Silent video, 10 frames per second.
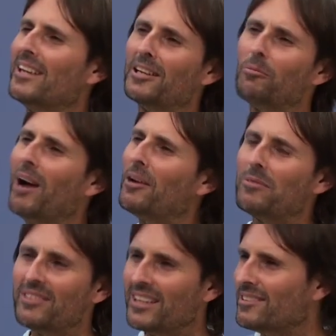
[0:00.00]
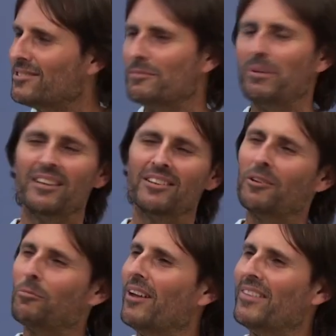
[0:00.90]
to get away with things depending
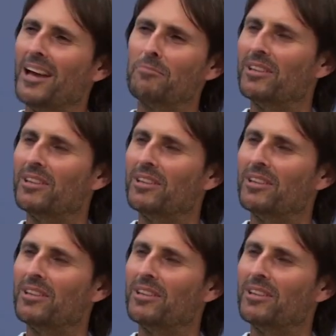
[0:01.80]
on what they